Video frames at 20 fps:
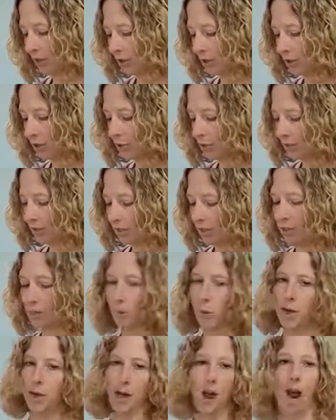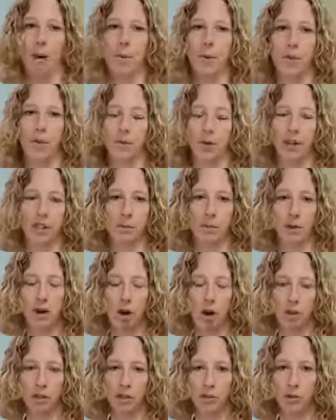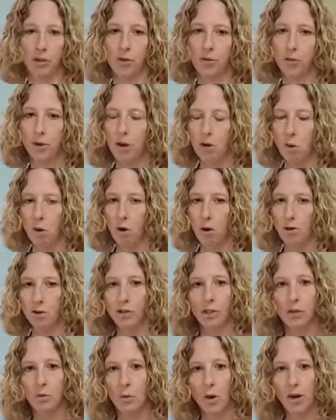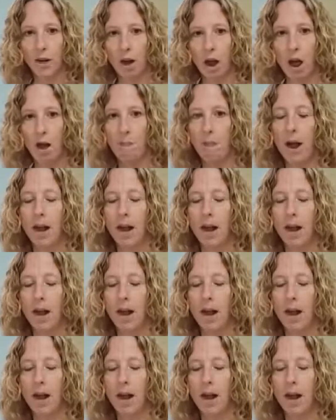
So this is 1 cup, and the recipe calls for 3/4 to 1 cup.